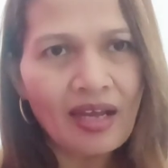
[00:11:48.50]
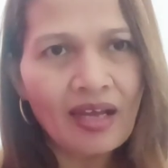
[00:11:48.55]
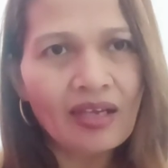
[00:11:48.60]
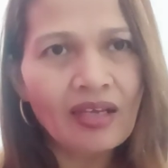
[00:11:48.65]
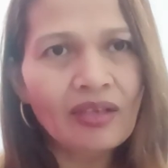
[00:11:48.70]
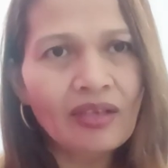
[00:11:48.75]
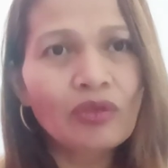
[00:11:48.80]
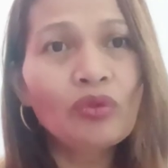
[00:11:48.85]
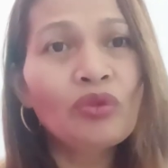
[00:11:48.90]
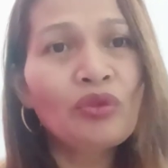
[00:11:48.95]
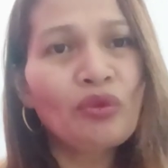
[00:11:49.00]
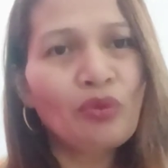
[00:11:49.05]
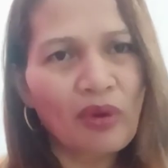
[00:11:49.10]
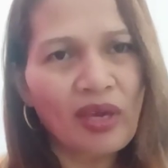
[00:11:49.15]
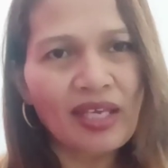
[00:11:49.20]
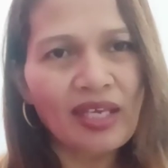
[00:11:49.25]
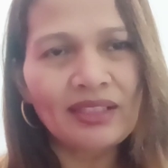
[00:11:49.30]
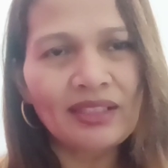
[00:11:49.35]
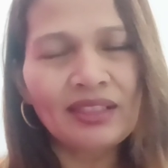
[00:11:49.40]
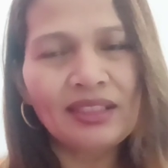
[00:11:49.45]
good
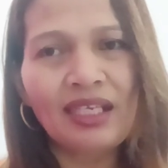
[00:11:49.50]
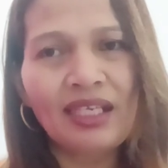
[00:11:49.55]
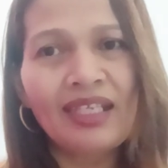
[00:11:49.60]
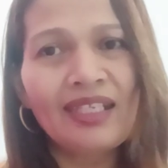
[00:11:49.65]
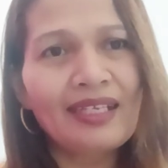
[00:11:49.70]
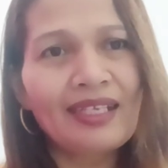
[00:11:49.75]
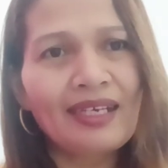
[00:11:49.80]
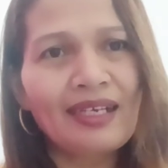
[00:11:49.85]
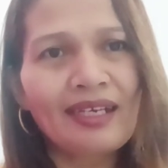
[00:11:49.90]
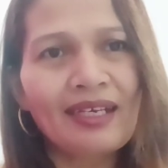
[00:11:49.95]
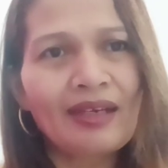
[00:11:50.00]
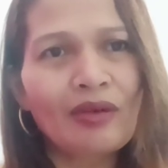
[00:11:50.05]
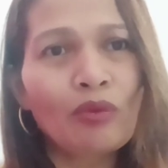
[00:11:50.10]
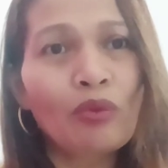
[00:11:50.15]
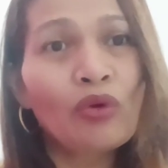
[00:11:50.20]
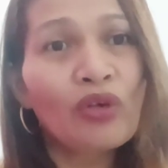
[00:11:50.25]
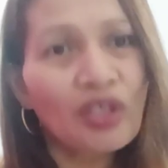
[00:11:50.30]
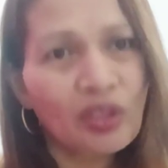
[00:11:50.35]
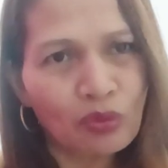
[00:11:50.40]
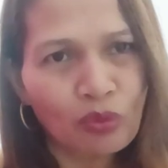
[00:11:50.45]
ways, in
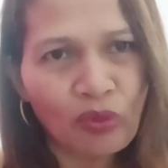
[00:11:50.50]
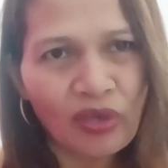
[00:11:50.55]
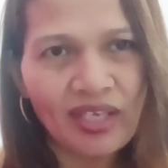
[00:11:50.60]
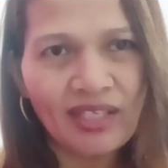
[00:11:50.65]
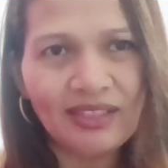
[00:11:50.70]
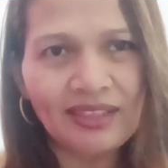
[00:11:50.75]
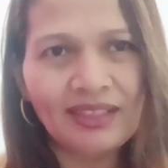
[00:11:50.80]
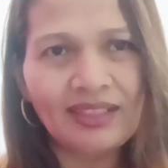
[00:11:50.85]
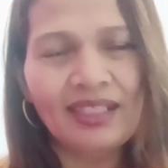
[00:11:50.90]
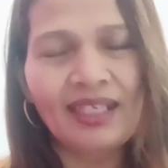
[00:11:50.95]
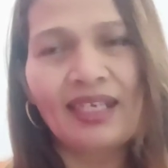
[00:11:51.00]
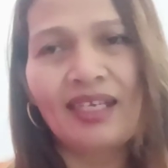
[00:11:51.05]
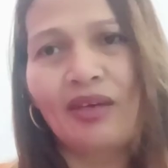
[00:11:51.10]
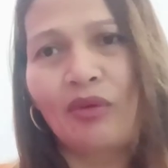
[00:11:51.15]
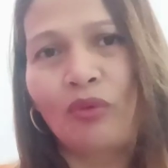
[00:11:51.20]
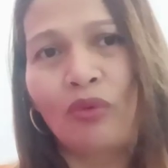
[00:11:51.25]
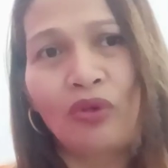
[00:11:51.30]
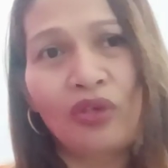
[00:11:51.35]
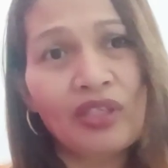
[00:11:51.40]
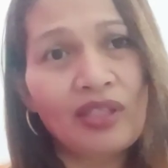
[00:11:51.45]
worth ways. Yeah,
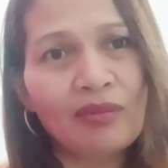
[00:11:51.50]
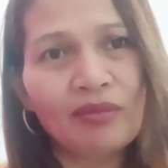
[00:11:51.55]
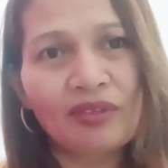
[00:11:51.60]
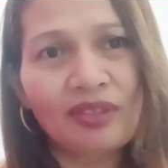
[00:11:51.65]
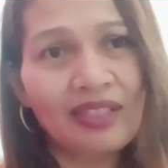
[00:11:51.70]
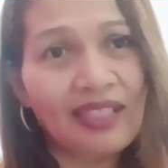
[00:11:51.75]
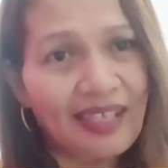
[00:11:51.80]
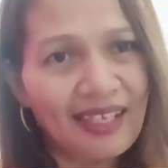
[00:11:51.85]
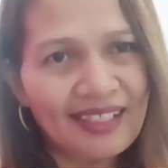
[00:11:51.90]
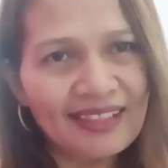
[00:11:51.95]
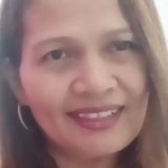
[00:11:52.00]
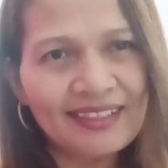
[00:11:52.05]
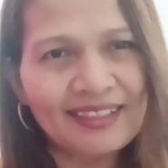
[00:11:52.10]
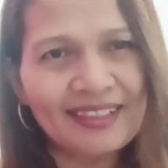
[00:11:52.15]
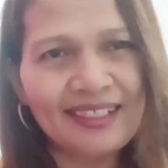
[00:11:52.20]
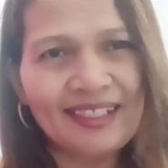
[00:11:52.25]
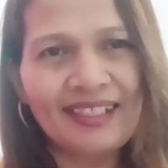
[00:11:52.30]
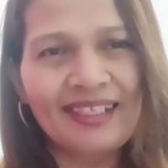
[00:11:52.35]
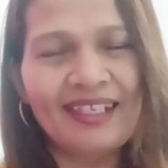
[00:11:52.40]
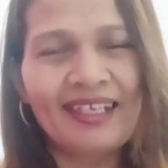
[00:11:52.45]
worth things.
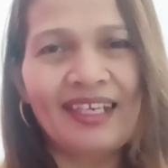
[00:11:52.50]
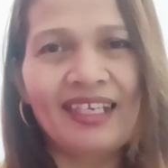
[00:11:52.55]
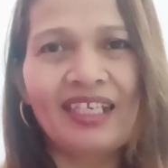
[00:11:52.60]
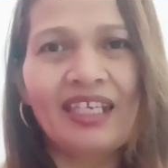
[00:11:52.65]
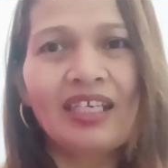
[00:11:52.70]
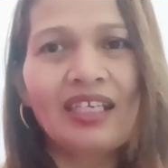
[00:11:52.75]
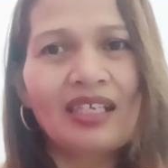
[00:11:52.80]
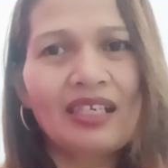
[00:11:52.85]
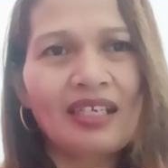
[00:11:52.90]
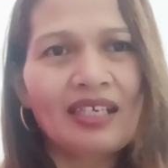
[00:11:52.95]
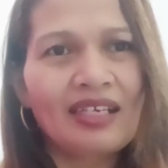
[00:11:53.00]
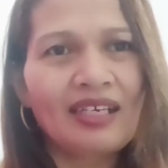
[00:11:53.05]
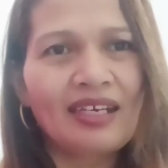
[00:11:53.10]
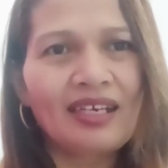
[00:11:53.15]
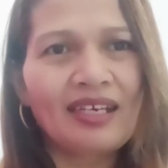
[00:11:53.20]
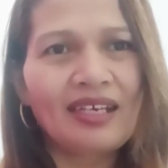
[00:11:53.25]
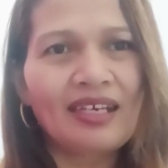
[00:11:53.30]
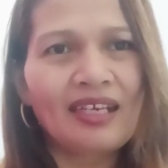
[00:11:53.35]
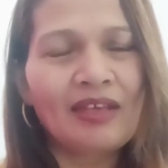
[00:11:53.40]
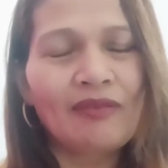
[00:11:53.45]
Like
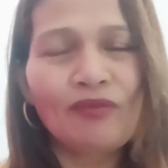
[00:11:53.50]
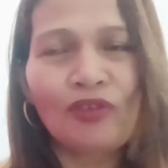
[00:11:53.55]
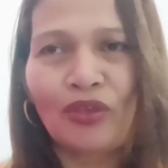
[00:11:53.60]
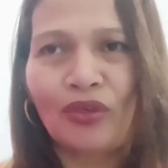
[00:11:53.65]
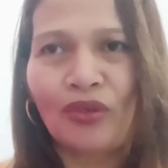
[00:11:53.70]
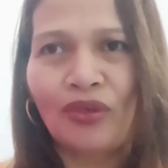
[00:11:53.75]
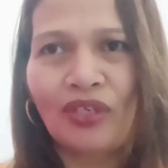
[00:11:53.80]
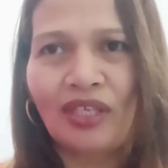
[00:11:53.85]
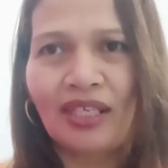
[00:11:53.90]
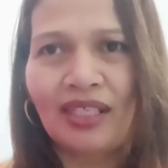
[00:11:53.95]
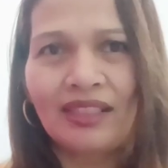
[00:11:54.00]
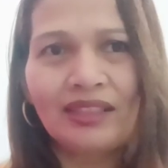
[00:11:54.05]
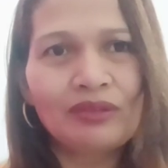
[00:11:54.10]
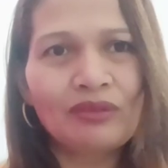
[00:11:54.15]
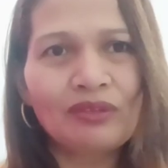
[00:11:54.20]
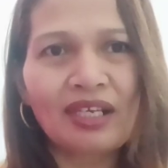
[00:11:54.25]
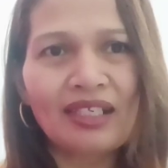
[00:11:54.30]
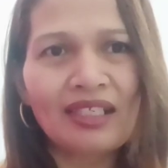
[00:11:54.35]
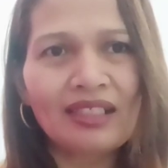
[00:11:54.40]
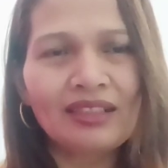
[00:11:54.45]
if your kids
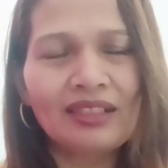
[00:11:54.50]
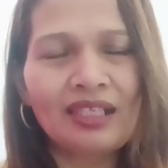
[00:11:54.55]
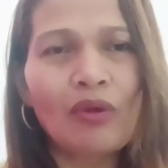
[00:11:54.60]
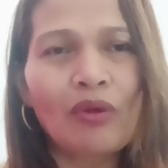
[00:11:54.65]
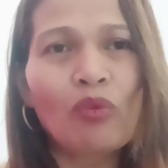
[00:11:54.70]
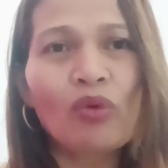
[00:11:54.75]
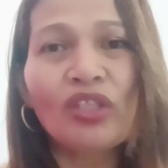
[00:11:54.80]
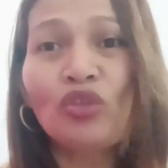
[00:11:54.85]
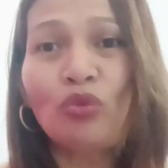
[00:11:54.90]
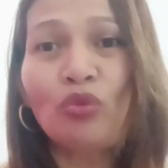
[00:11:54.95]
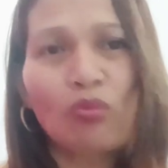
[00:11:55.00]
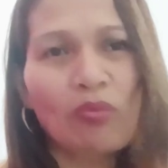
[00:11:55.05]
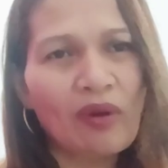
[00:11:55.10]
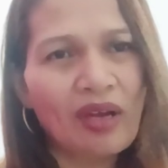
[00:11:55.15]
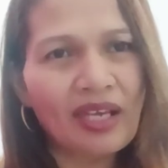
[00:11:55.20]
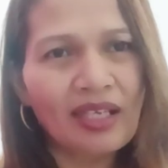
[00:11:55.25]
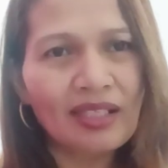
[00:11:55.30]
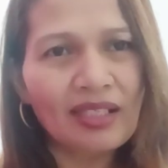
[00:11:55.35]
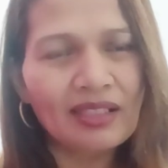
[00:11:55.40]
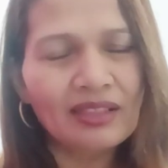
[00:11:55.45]
were gonna say, "I want to
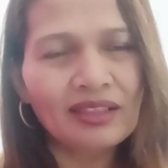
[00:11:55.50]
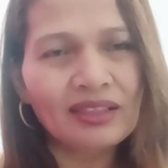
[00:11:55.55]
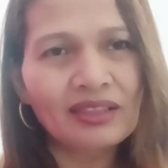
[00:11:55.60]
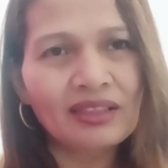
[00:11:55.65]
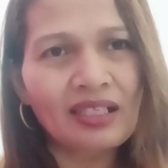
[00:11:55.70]
buy this